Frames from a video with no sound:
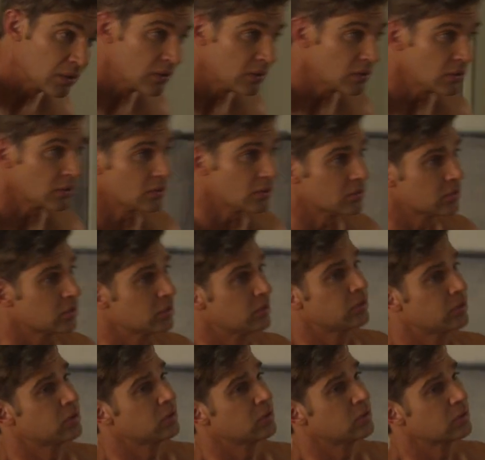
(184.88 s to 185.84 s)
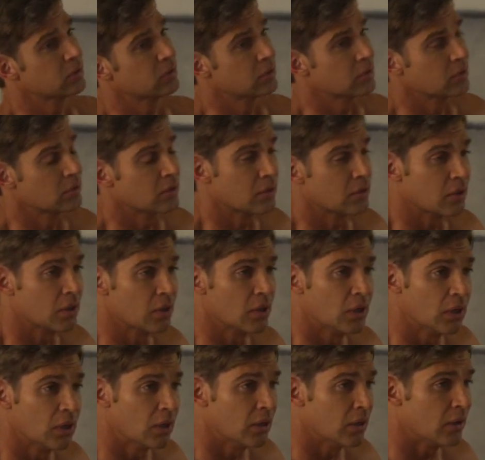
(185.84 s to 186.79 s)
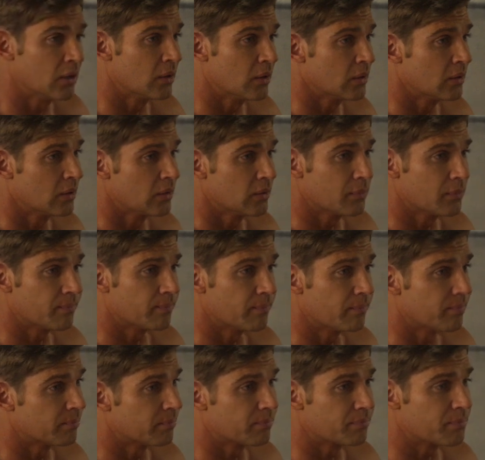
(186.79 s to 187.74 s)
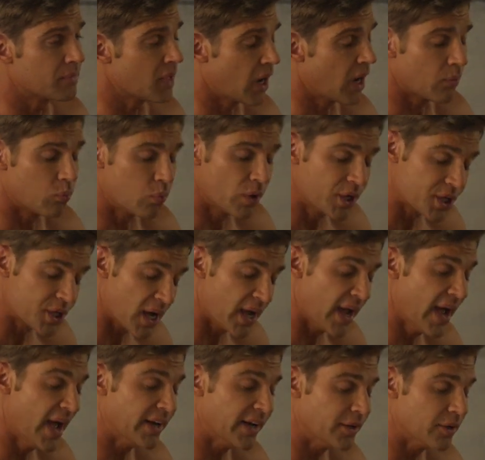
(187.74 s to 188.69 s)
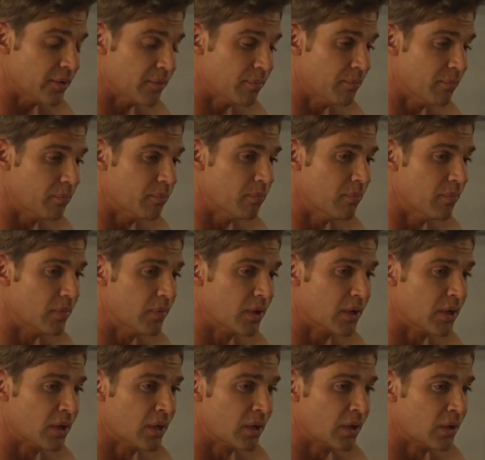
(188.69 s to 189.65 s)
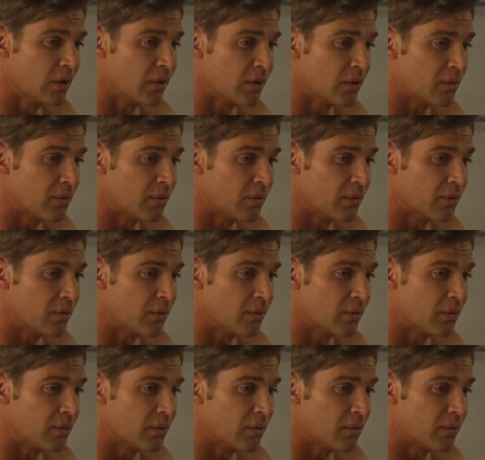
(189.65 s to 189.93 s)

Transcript: are willing to put into something so, um, but those are Cooper's blind spots. I think